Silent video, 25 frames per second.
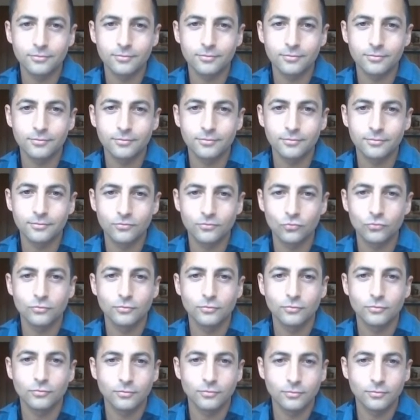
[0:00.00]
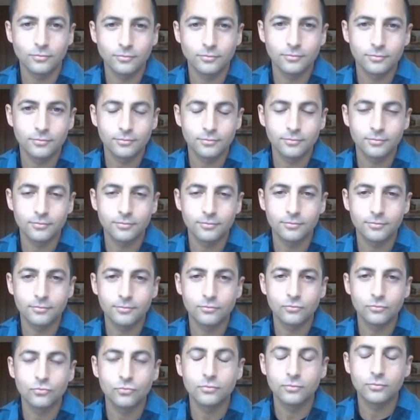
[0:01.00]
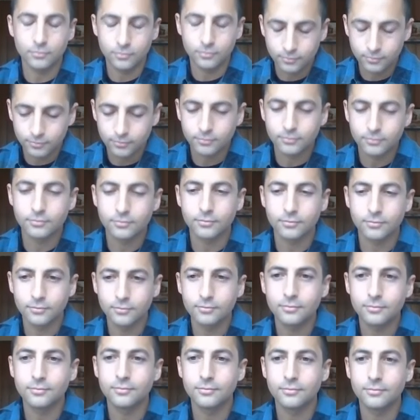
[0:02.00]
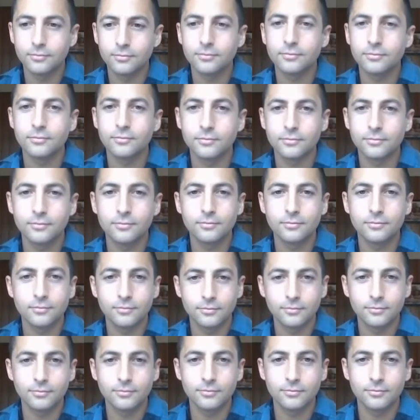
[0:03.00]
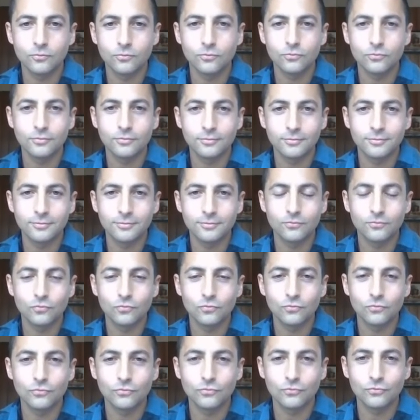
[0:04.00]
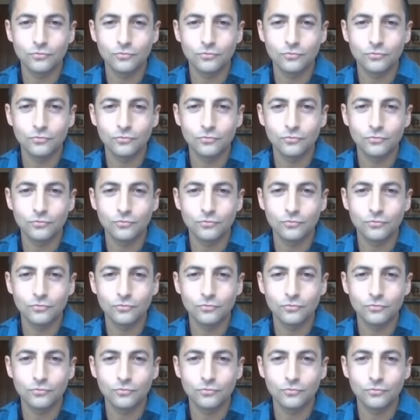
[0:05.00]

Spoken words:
(not speaking)